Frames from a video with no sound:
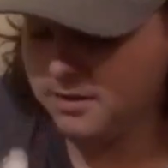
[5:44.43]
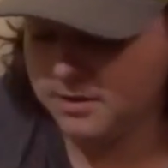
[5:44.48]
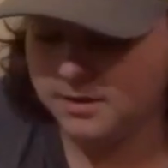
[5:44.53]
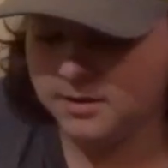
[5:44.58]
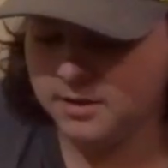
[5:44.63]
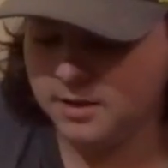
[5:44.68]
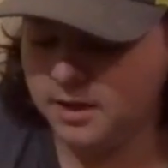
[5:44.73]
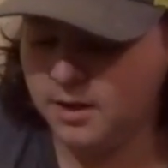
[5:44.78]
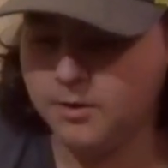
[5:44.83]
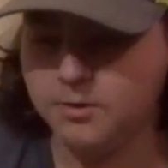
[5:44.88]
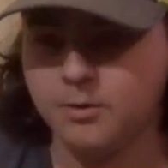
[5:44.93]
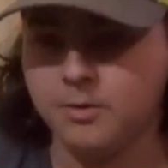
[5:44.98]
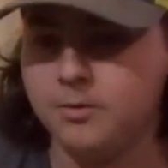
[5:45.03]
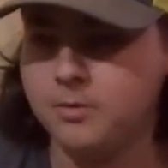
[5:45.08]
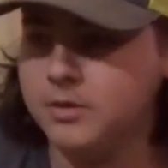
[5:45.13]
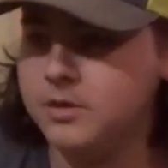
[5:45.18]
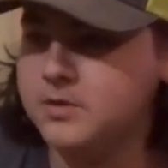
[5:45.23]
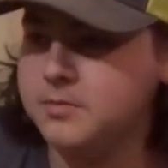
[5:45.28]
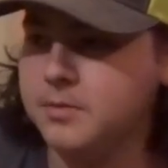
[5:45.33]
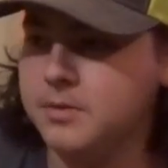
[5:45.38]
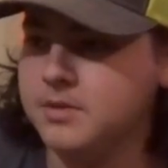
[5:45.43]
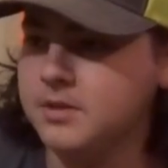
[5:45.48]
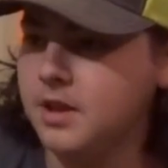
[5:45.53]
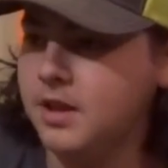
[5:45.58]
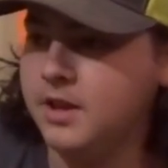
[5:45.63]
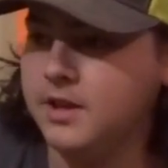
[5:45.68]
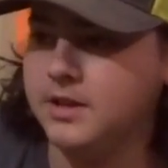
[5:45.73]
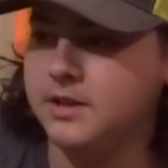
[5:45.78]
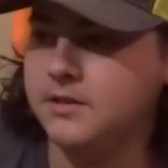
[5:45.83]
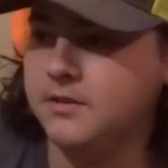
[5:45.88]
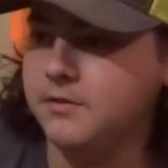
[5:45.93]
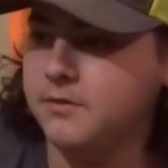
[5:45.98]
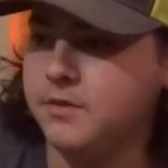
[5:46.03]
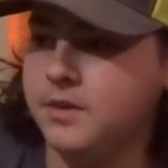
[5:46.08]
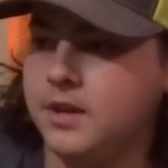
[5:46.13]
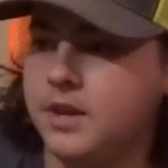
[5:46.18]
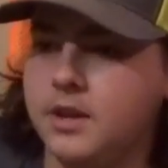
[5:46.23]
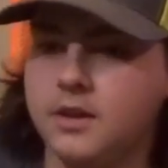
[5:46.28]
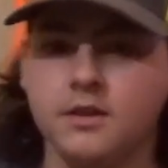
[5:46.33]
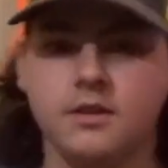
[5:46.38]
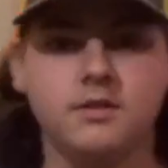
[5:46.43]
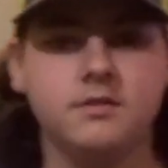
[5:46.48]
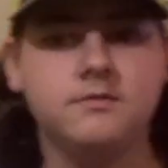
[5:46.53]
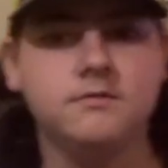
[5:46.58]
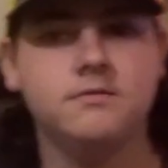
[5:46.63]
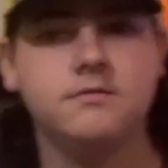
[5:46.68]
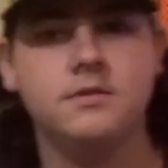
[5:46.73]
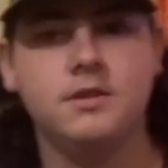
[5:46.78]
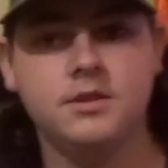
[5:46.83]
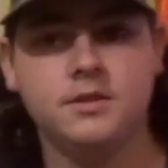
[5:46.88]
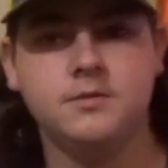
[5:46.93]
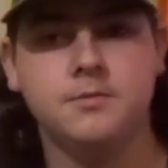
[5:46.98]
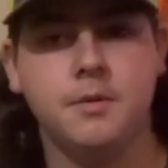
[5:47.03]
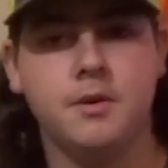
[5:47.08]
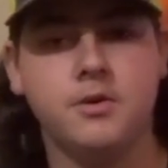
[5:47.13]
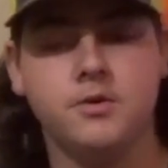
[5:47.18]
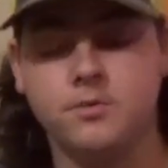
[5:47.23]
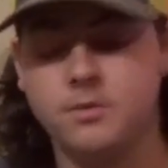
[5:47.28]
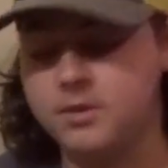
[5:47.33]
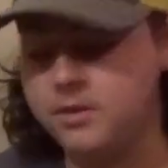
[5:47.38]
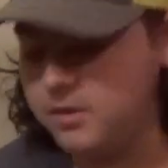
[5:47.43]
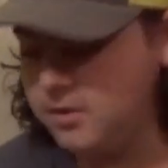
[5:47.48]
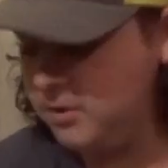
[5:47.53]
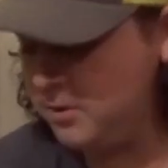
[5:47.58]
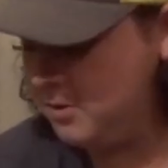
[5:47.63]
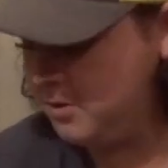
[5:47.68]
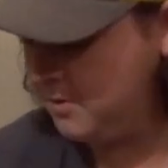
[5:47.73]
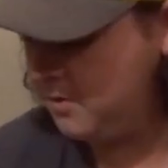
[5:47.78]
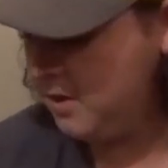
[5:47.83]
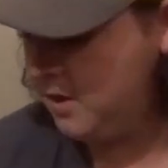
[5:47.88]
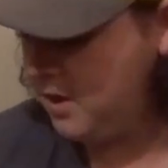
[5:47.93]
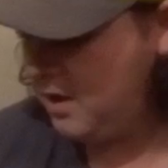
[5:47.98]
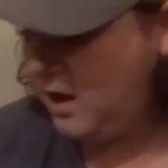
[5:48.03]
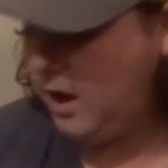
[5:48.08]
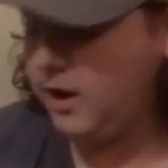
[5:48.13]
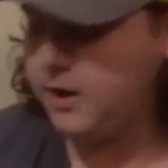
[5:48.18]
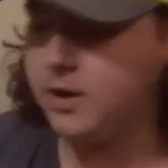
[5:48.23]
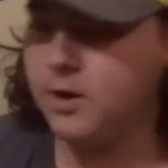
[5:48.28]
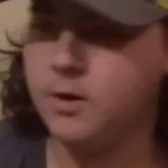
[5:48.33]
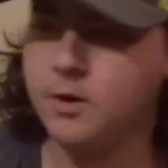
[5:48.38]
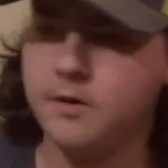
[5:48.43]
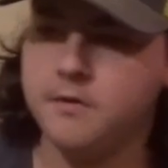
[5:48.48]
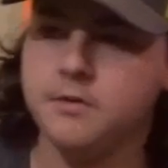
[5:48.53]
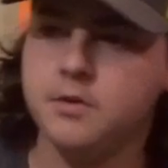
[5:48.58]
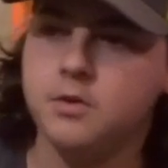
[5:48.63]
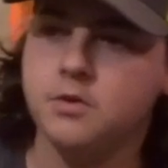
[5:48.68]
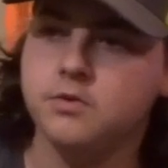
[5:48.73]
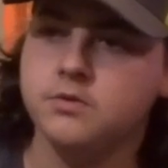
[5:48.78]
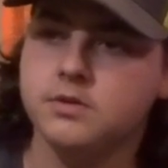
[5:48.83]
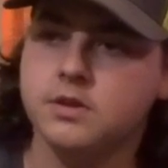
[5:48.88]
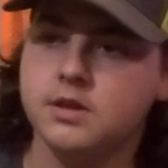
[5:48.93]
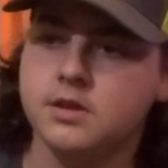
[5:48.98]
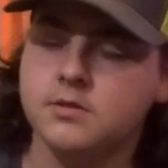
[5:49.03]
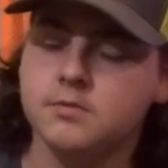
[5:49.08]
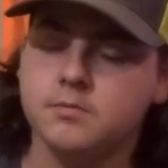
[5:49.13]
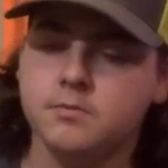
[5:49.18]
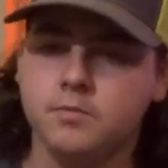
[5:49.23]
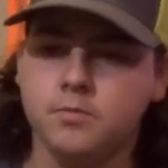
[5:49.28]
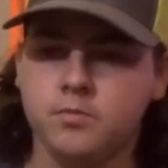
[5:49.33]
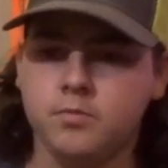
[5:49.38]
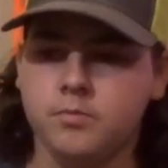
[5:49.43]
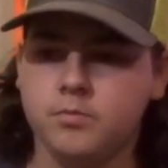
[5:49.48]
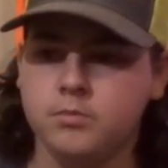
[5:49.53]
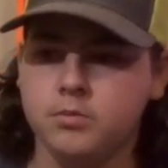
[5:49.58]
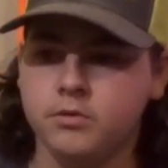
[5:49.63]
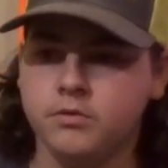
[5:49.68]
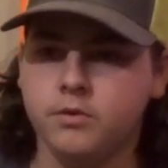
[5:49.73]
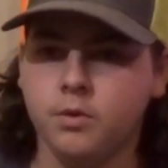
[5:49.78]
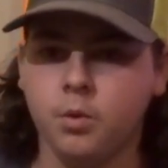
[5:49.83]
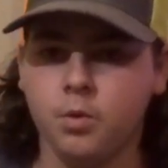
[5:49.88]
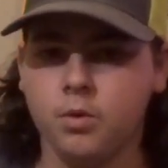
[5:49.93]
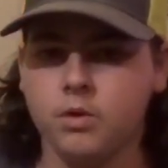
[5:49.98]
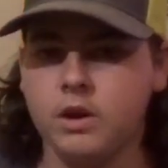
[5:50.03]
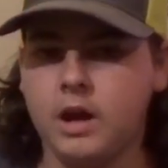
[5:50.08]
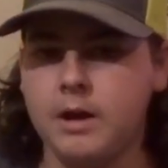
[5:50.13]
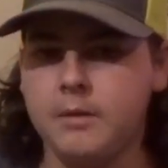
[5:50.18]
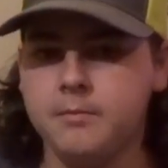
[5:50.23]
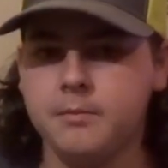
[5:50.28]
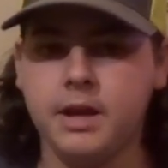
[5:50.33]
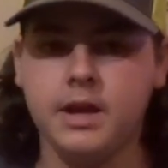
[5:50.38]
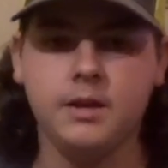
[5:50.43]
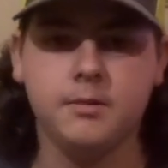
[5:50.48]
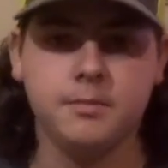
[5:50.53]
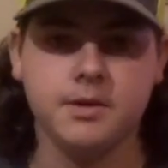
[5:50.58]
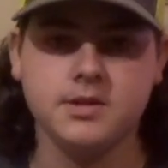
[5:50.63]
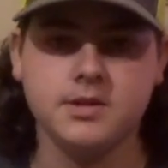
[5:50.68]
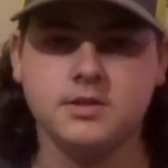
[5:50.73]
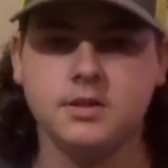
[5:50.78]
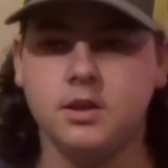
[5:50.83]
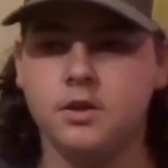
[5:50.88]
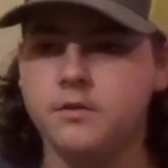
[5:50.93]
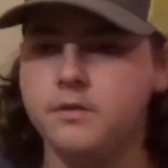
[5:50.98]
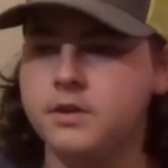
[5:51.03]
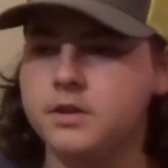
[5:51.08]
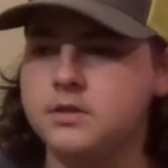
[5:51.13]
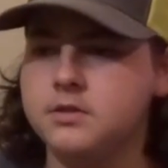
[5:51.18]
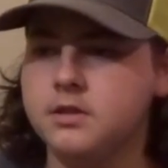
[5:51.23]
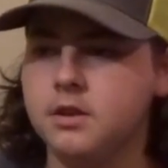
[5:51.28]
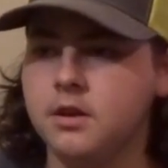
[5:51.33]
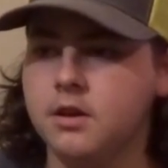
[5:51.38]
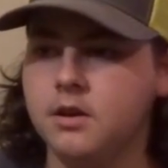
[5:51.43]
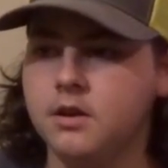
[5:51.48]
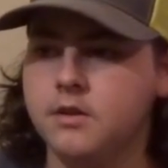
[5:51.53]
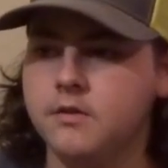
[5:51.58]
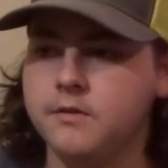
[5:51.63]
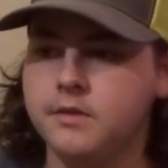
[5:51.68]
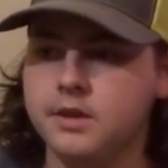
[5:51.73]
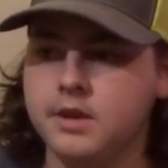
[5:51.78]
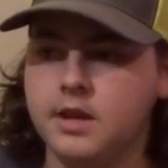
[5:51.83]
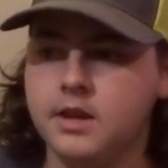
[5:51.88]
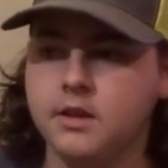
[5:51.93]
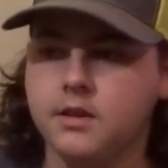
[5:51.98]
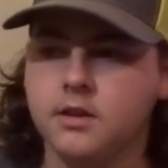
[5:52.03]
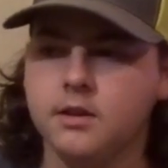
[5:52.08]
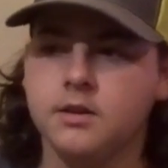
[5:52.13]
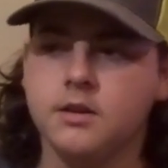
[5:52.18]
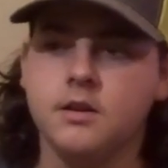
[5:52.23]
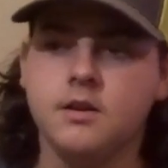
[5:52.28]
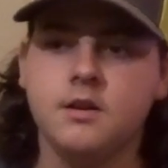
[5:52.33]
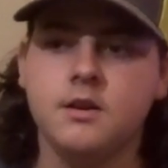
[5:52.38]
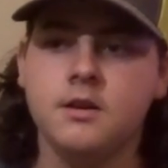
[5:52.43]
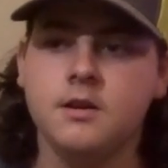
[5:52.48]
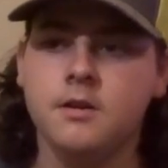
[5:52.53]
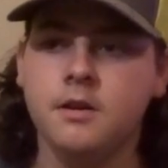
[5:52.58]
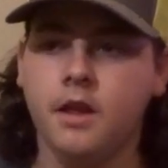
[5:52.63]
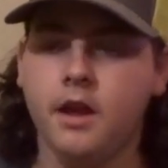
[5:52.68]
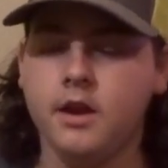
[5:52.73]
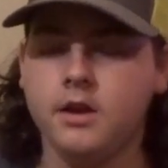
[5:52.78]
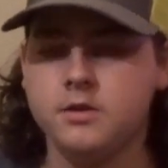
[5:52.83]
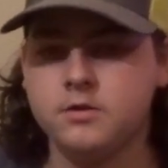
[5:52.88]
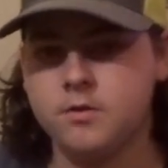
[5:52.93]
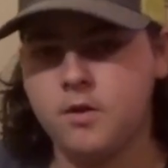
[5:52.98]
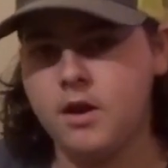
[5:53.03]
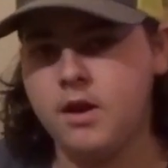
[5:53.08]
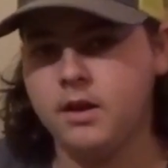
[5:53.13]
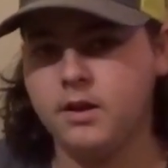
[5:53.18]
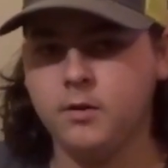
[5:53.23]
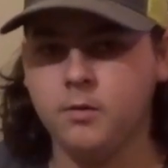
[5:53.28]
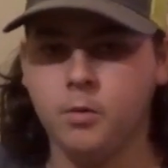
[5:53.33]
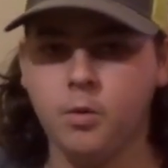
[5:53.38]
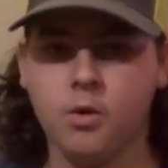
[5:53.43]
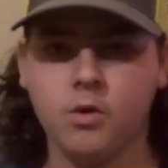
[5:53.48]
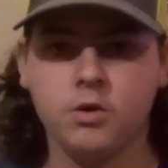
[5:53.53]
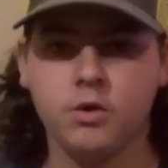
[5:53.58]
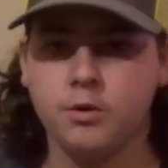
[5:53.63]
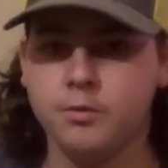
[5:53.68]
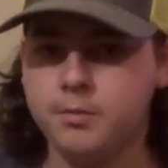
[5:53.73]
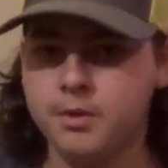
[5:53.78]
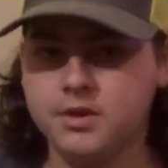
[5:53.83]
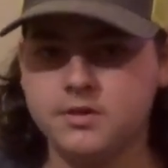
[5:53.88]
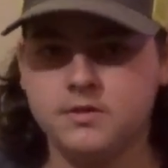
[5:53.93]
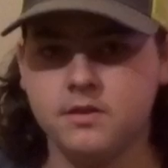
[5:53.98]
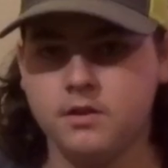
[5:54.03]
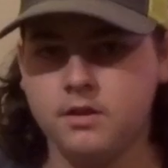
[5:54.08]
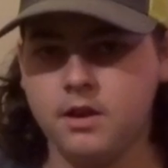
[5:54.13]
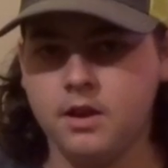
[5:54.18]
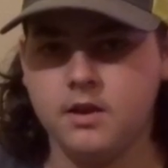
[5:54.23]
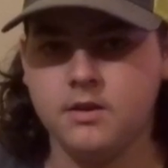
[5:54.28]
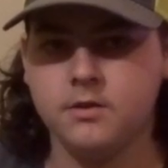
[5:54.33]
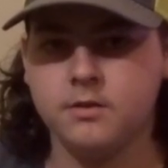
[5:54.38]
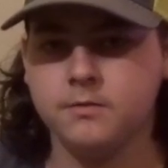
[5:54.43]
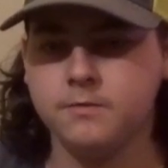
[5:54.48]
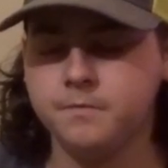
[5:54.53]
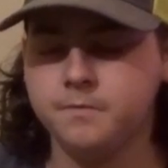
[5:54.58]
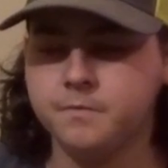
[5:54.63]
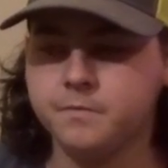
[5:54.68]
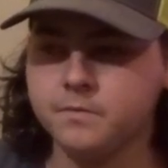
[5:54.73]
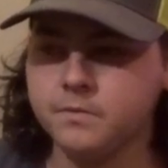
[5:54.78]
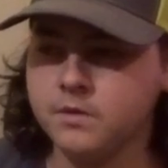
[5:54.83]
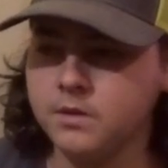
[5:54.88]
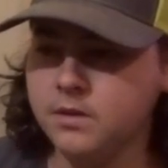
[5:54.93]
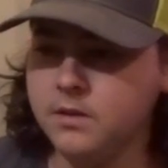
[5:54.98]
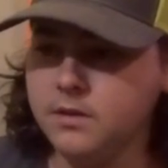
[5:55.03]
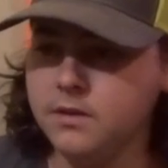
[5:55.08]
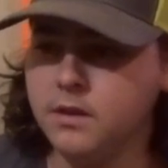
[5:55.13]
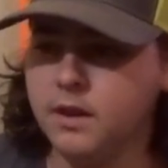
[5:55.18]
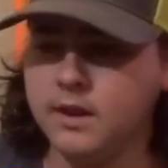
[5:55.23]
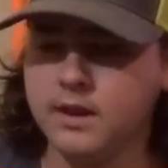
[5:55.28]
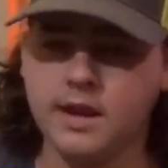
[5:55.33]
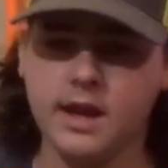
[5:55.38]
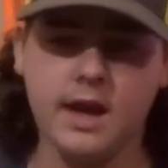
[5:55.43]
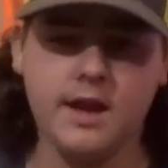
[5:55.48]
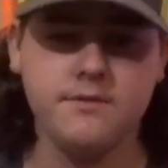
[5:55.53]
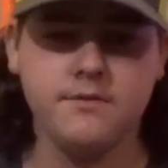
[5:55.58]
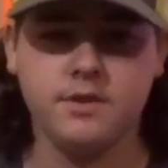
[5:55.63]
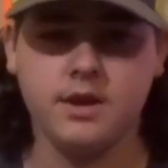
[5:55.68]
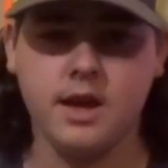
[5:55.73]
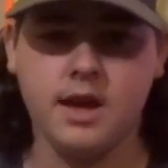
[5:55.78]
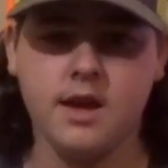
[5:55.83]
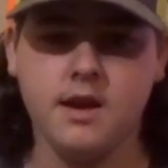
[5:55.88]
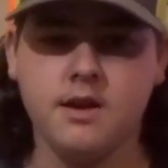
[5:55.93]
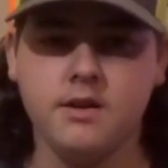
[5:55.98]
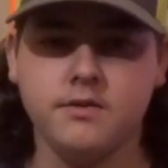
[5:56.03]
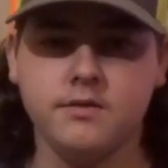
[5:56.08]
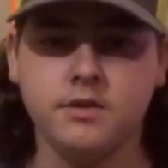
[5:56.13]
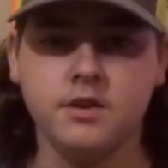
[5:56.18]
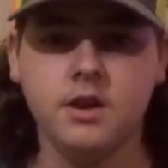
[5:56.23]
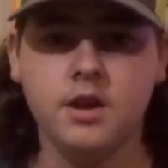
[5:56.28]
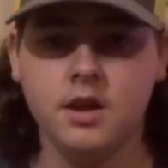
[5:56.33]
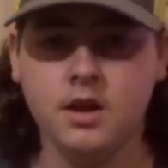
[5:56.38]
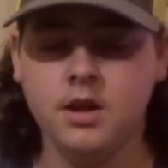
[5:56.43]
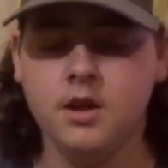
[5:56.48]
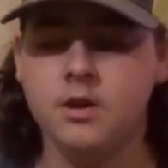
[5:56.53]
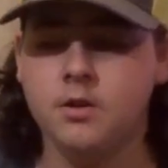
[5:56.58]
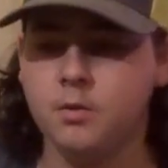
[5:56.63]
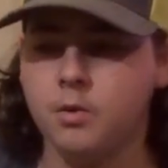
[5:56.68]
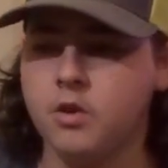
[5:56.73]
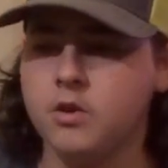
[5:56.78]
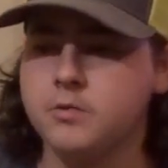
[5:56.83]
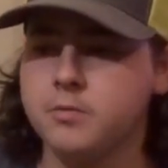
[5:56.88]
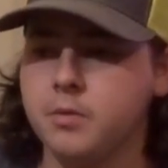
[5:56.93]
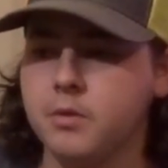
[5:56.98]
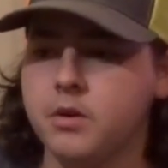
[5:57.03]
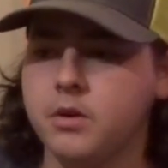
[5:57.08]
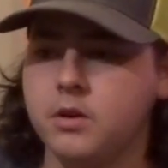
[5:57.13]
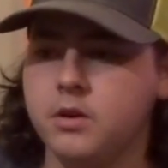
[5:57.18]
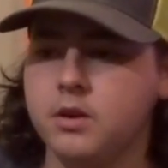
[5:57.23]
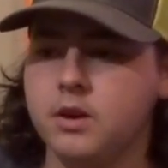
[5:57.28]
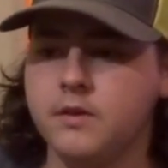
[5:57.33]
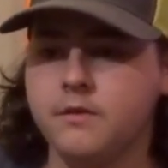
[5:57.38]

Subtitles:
I don't know. It smells like vanilla. It smells really good. I know I've used this before. I made it myself. It's vanilla extract and water. You mix it together, like half and half. Works pretty good.